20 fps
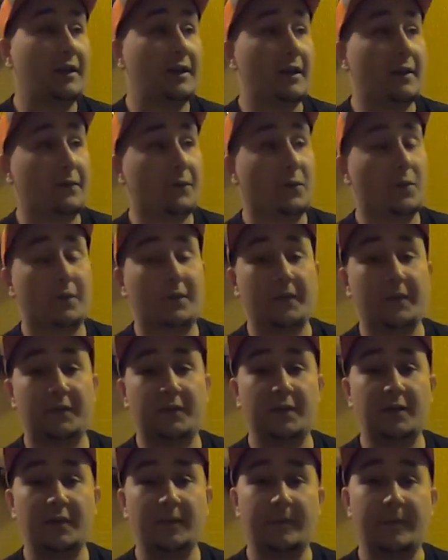
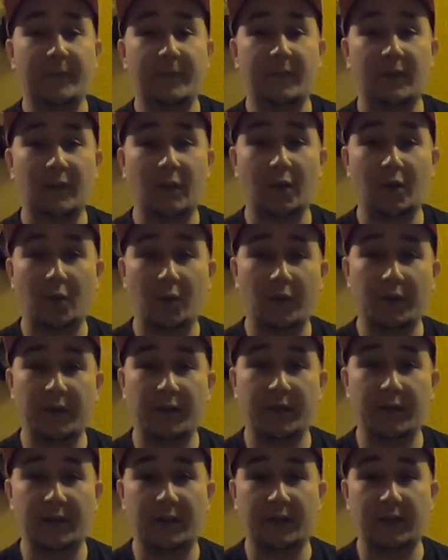F450 or
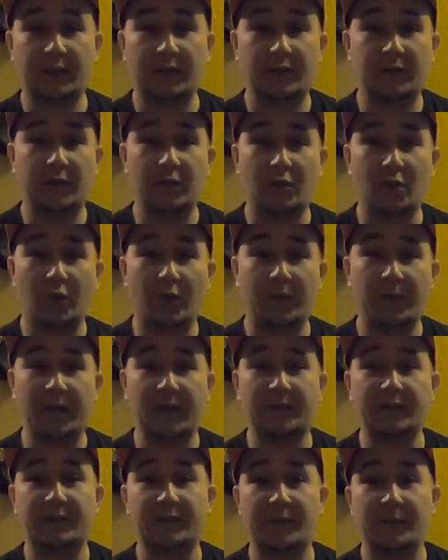the
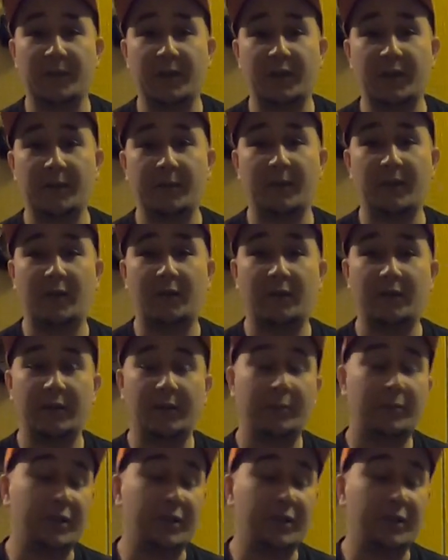Corvette, send me an email.